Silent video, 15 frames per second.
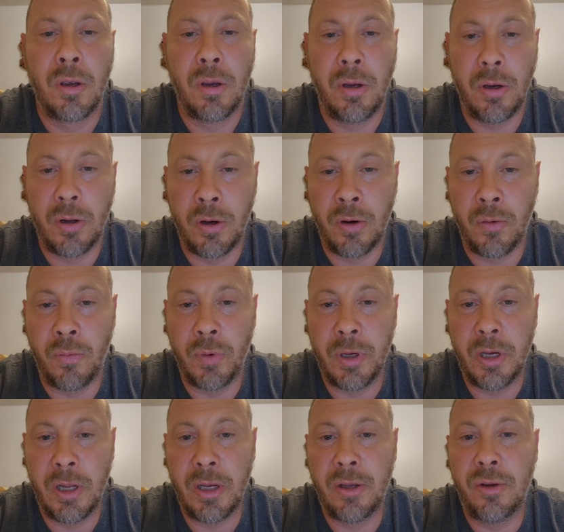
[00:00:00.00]
We
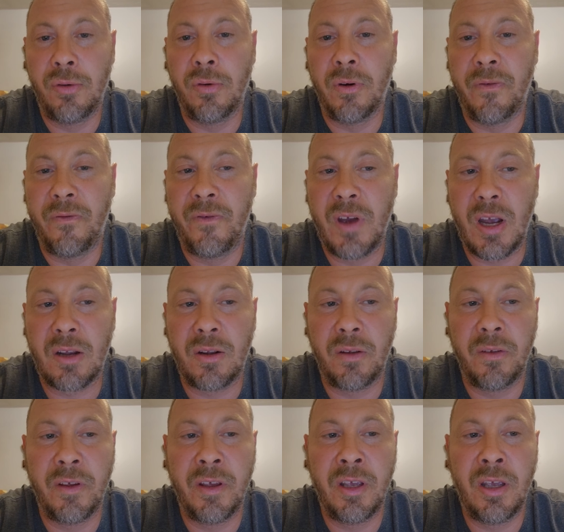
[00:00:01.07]
need to
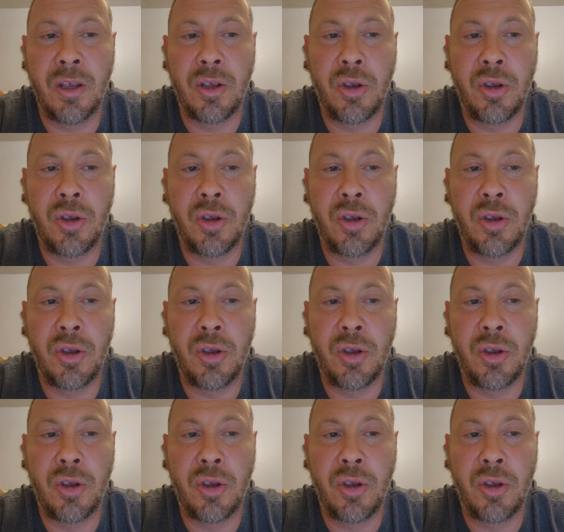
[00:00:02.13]
effectively